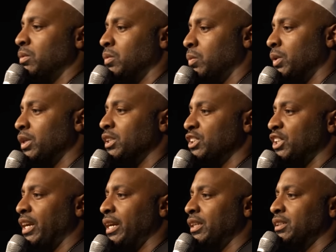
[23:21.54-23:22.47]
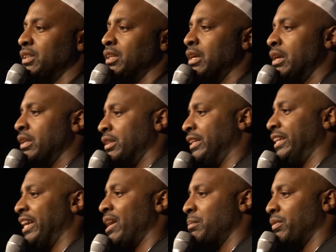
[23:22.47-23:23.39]
We're going to change the
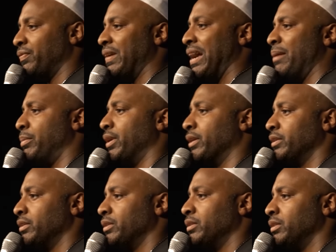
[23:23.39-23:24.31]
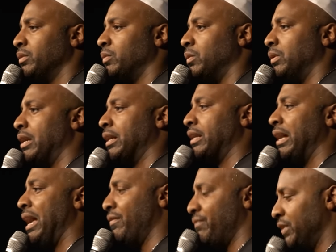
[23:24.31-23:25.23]
game of fabric. We're not gonna
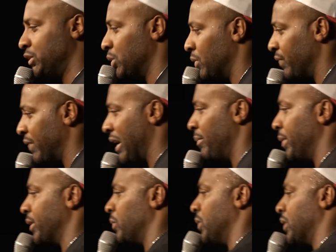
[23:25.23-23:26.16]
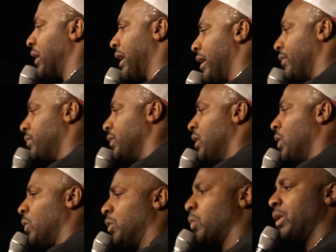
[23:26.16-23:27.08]
have physical fabric. We're gonna have
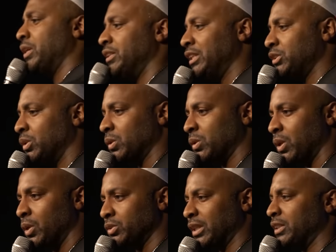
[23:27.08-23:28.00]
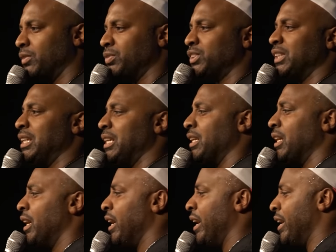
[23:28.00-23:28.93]
we're gonna wear digital clothes. Like you've seen it
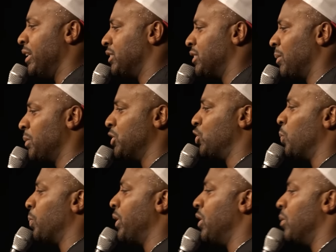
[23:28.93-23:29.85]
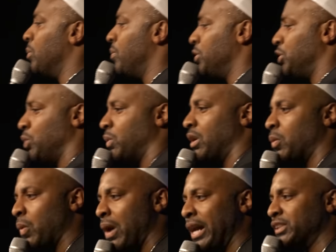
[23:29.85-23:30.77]
in some of your superhero movies. You wear a
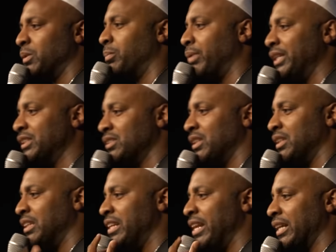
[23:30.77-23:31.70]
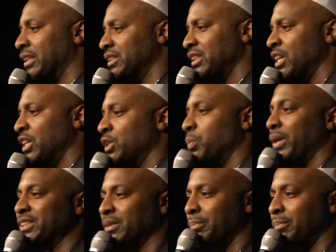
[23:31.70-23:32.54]
watch, a bracelet, a necklace. You press a